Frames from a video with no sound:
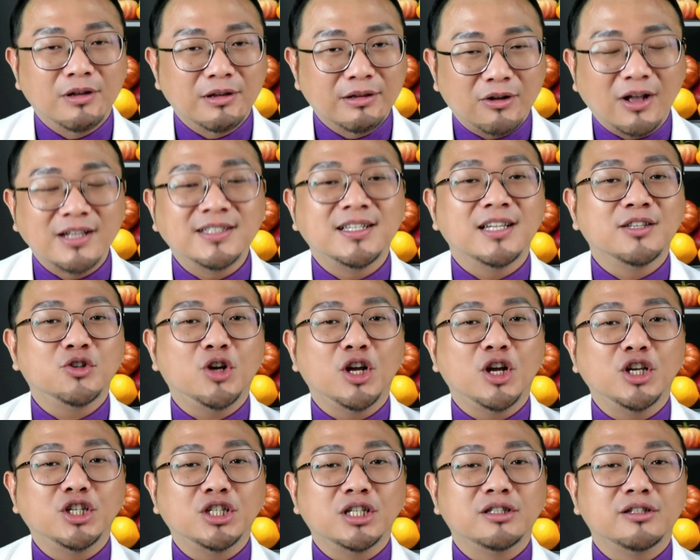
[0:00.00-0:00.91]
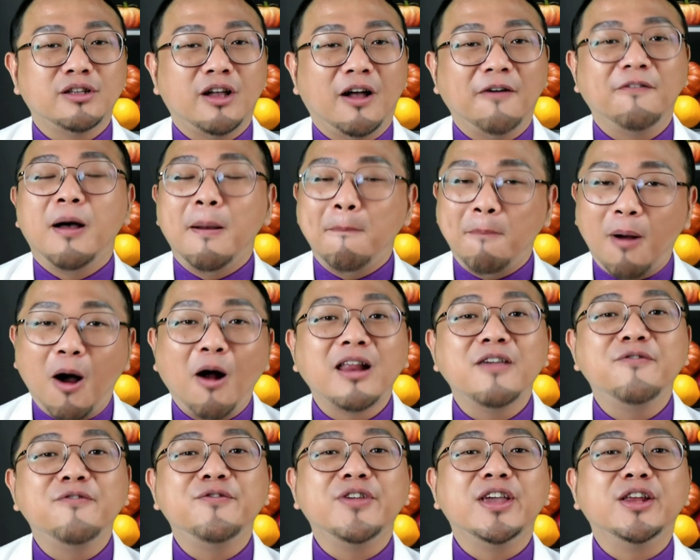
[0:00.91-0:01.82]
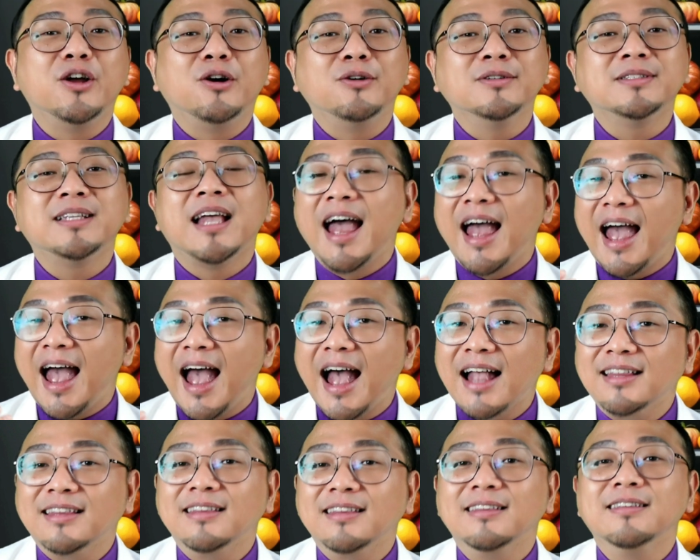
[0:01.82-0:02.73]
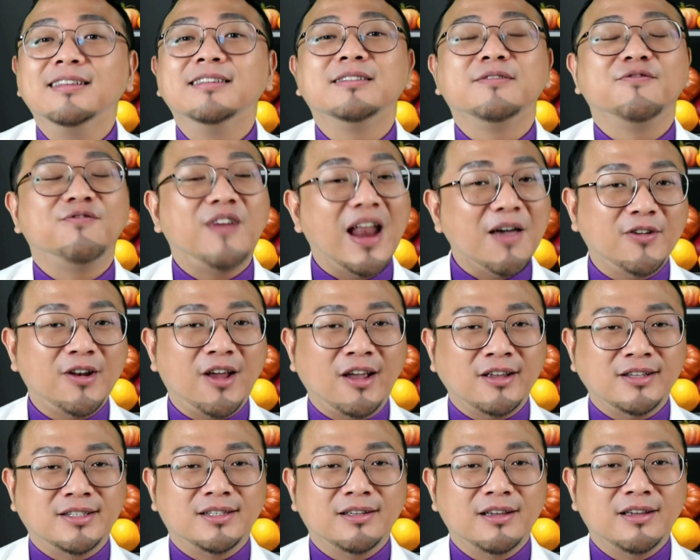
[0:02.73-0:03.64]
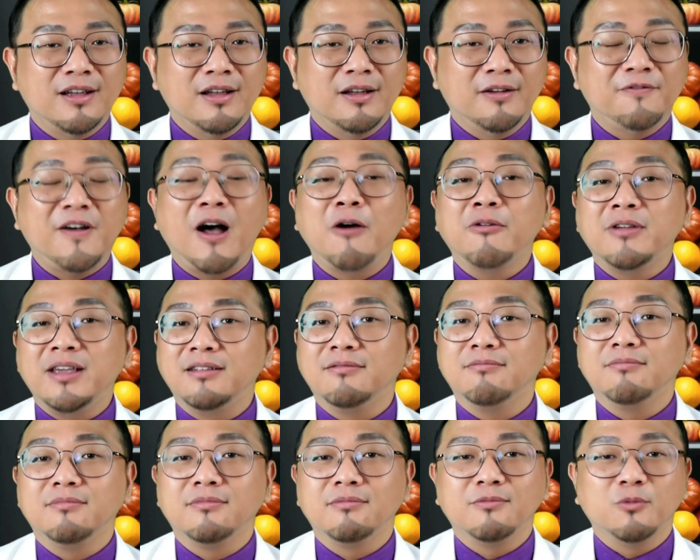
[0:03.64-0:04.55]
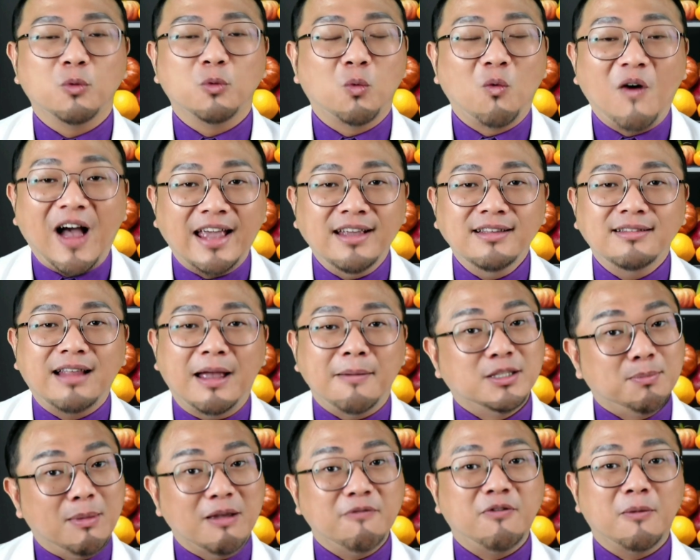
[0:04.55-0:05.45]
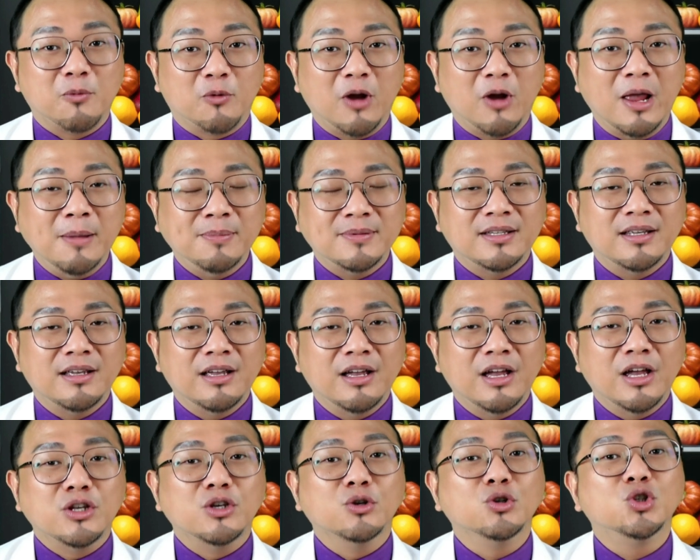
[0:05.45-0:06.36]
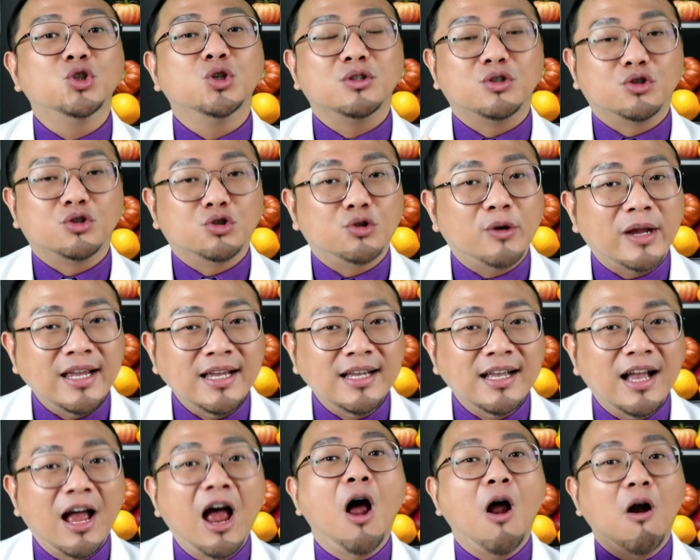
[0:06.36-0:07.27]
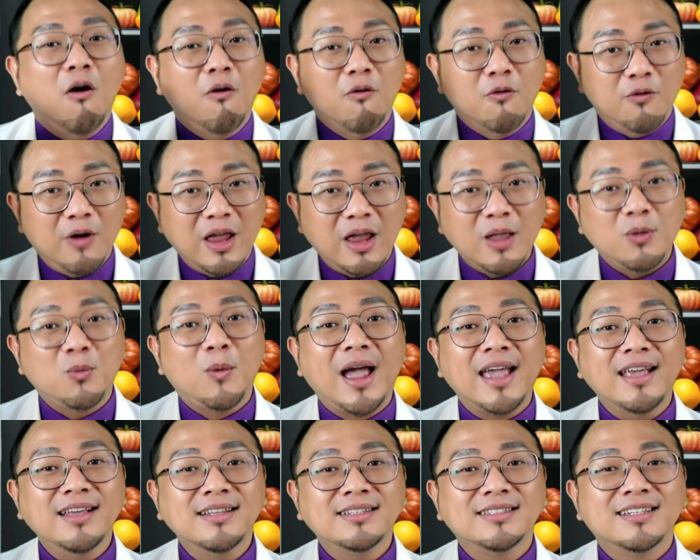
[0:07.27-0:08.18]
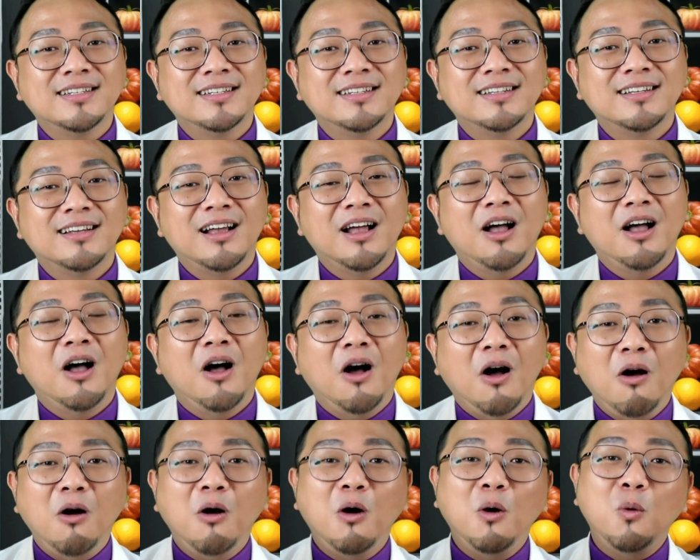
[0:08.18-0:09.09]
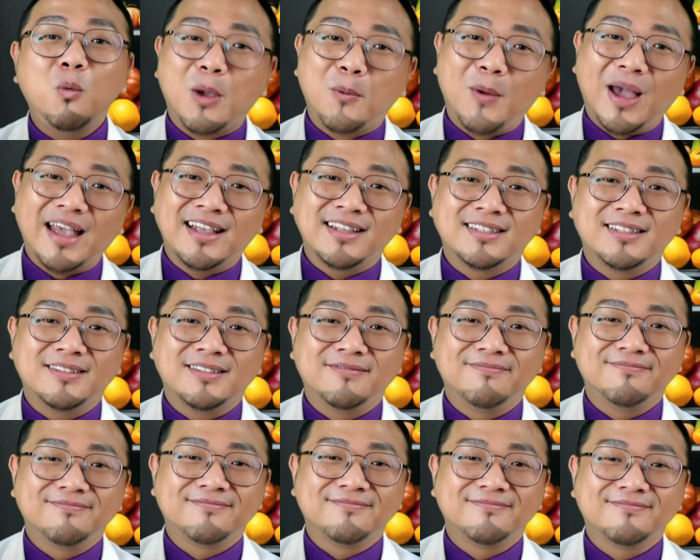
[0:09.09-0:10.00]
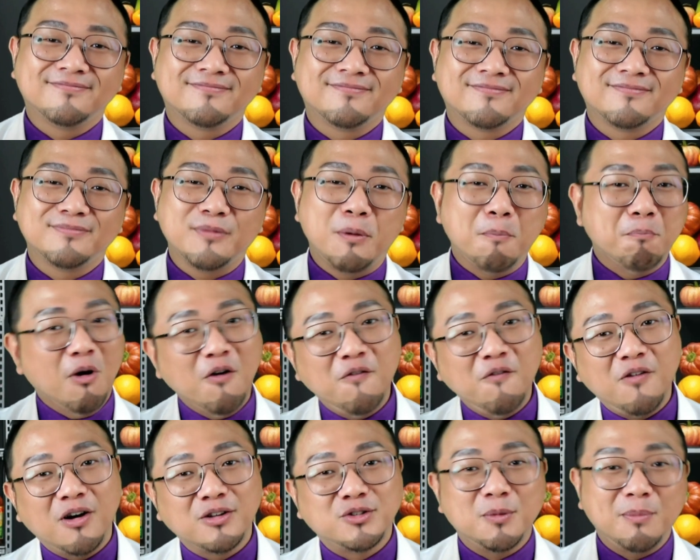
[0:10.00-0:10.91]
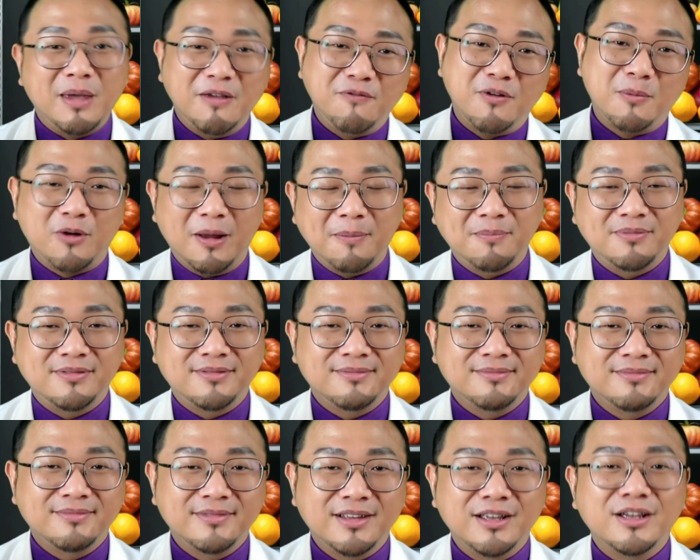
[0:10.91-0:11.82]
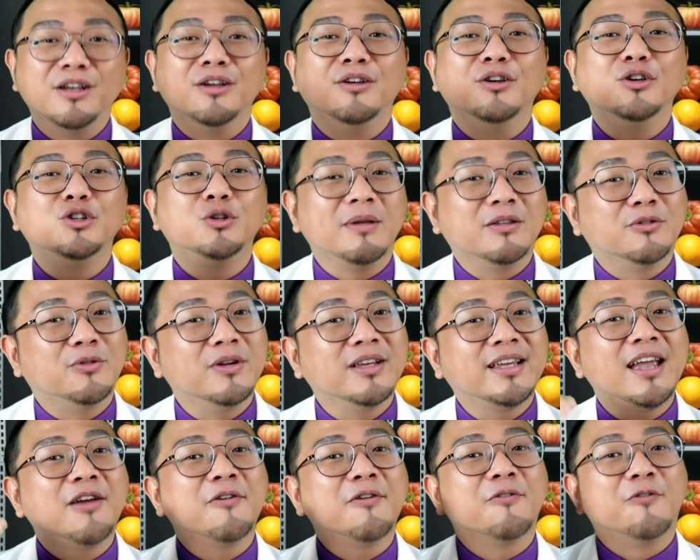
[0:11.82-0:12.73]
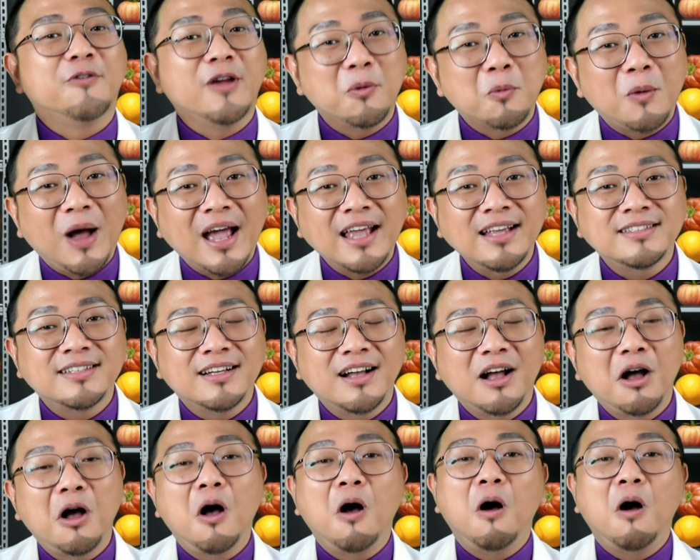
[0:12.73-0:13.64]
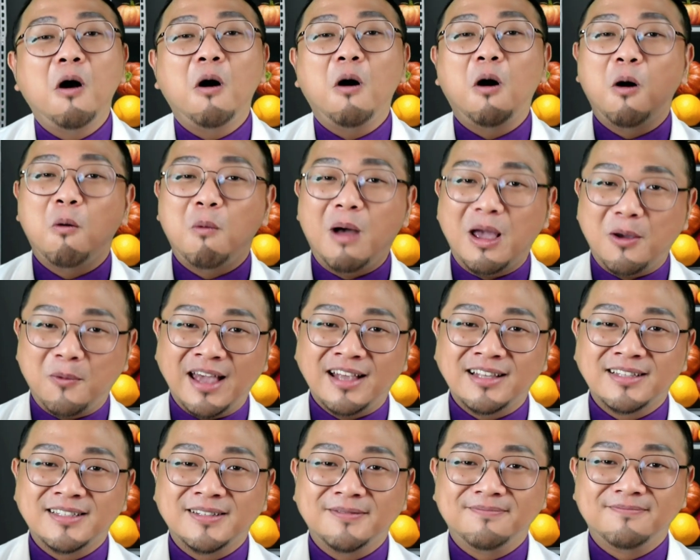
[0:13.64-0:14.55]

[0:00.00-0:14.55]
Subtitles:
concentration of polyphenols and flavonoids found in wine that is made from grapes, you should drink red wine or white wine. Both also made from grapes. You should be drinking red wine or white wine.